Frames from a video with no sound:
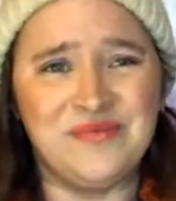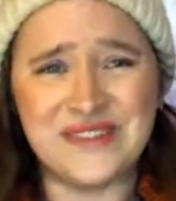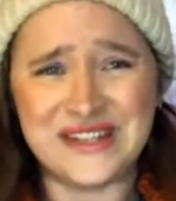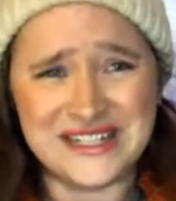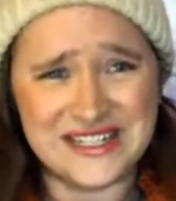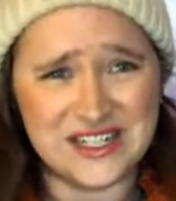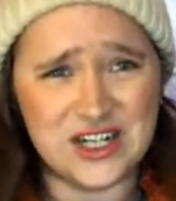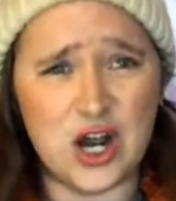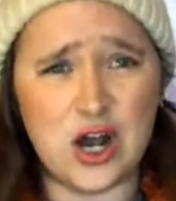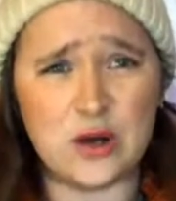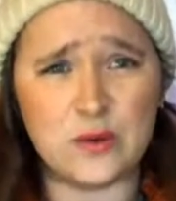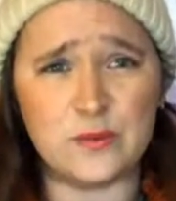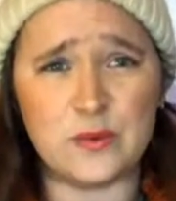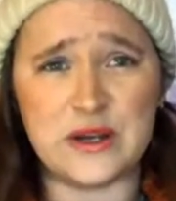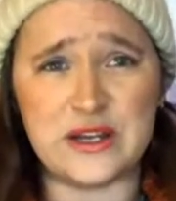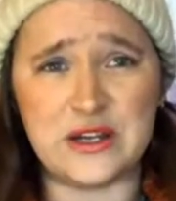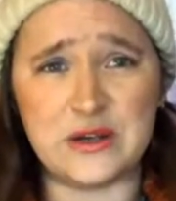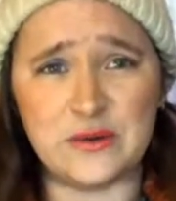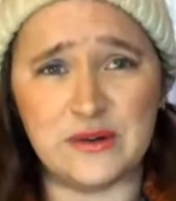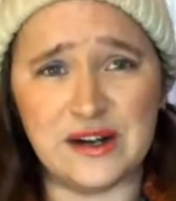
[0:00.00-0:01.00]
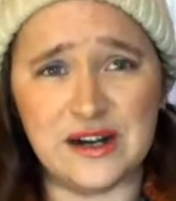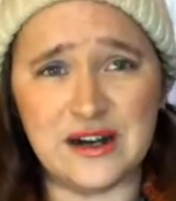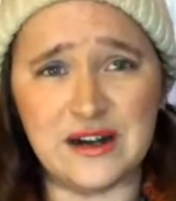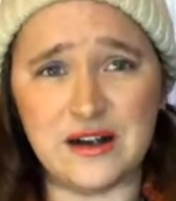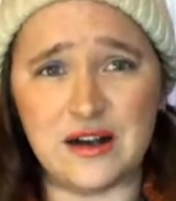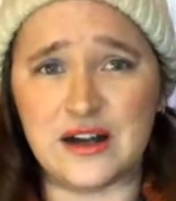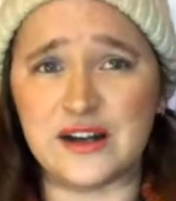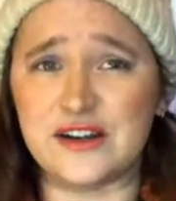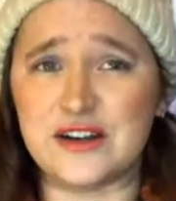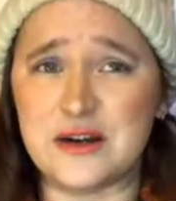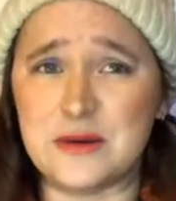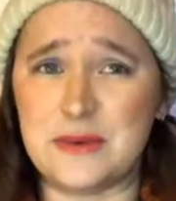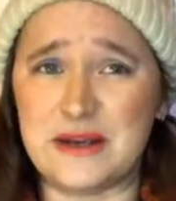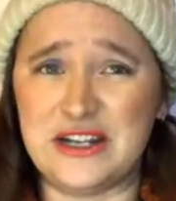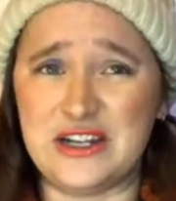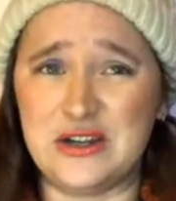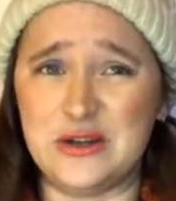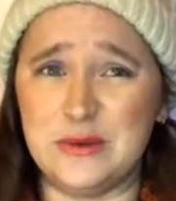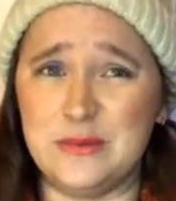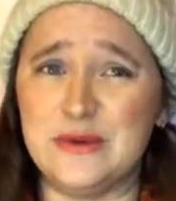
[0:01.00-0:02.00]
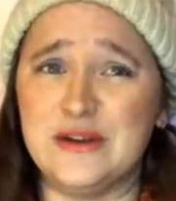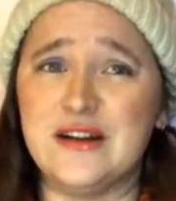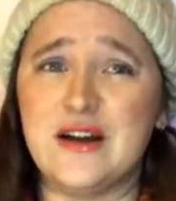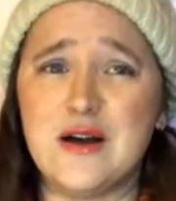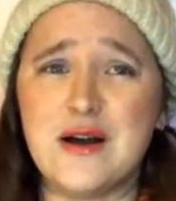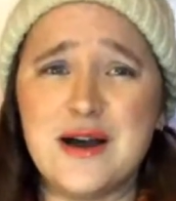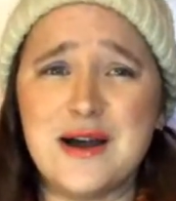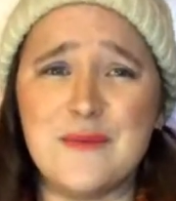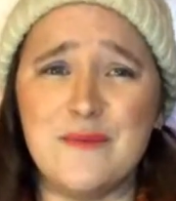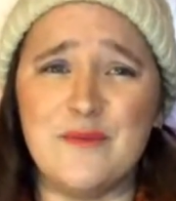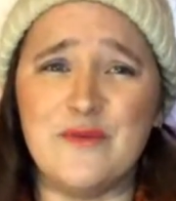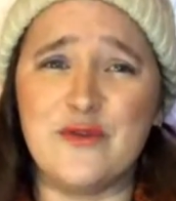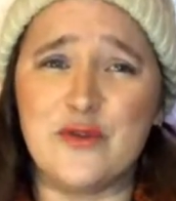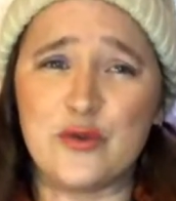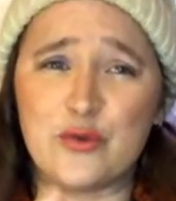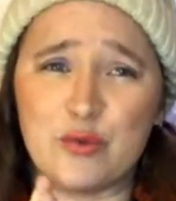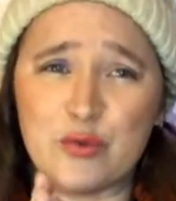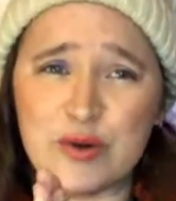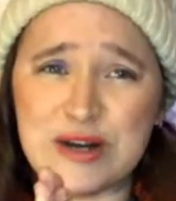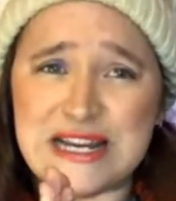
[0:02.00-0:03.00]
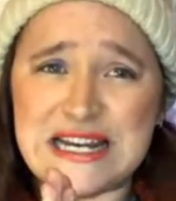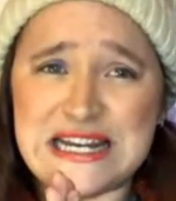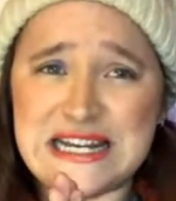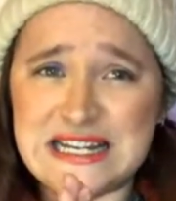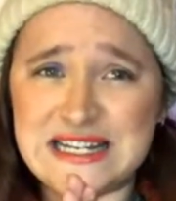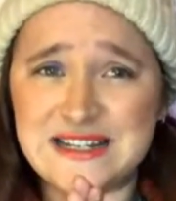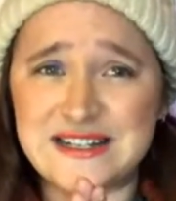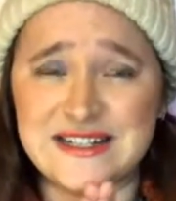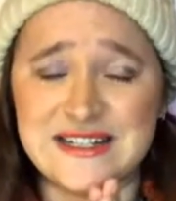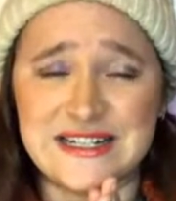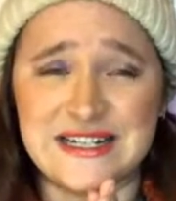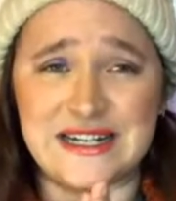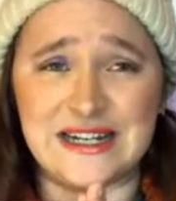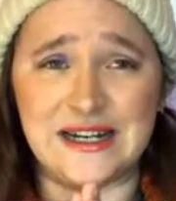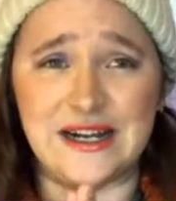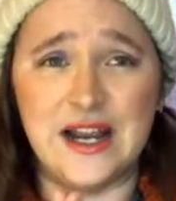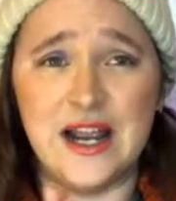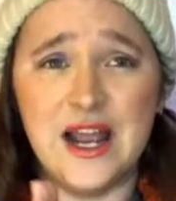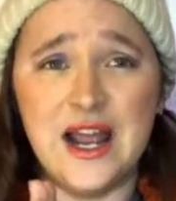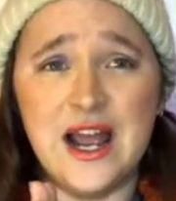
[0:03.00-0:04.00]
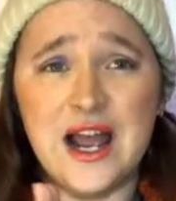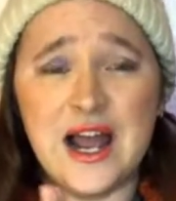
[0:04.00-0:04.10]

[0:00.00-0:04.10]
Is it cold where you are? I don't know about you, but I'm freezing.